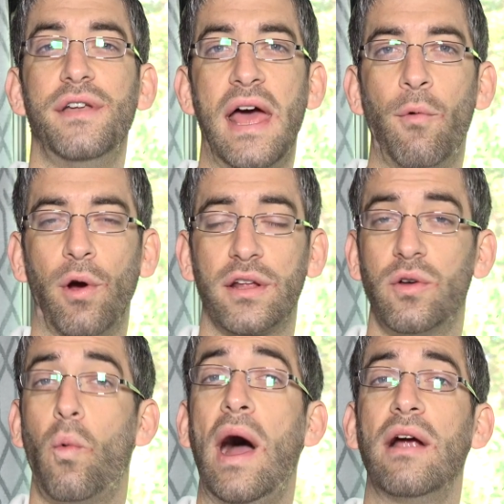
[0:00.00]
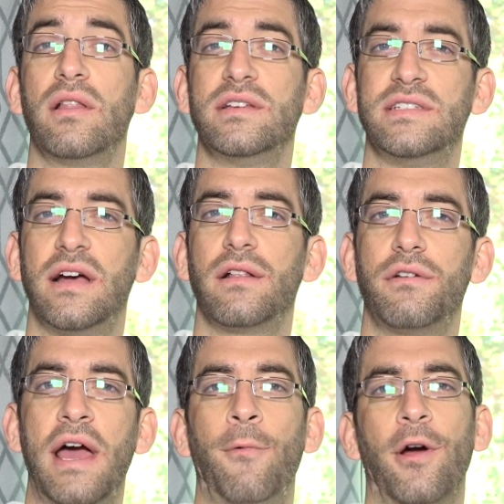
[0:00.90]
network, the wireless
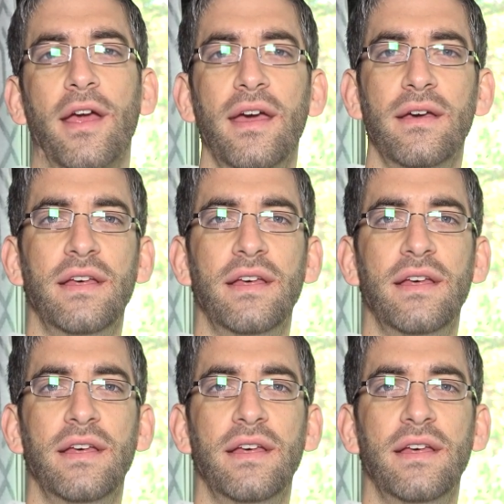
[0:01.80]
cellular network.